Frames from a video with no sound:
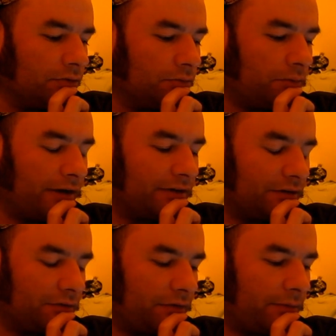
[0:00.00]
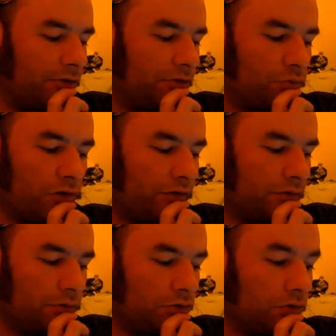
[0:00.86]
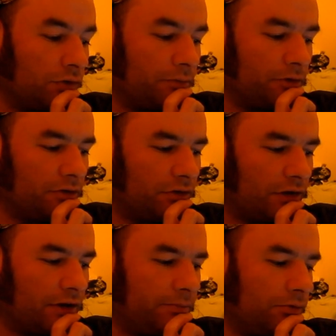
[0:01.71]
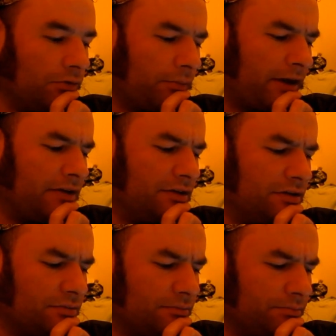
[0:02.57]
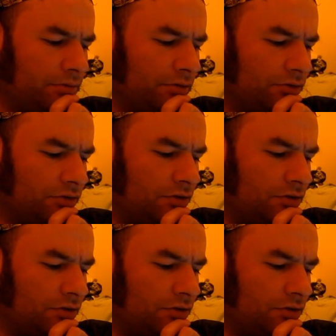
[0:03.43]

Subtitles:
or anti-feminist, whatever you want to call it, because he brought up Atheism Plus